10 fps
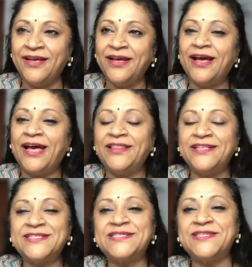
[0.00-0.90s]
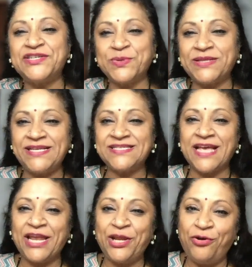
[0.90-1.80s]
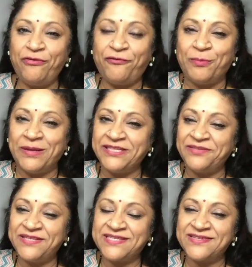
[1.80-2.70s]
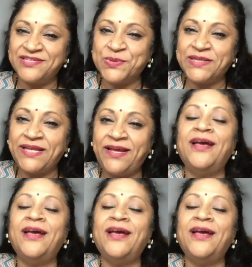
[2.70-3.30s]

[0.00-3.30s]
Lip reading: And this is Saraswati signing off for Manthan with Saraswati.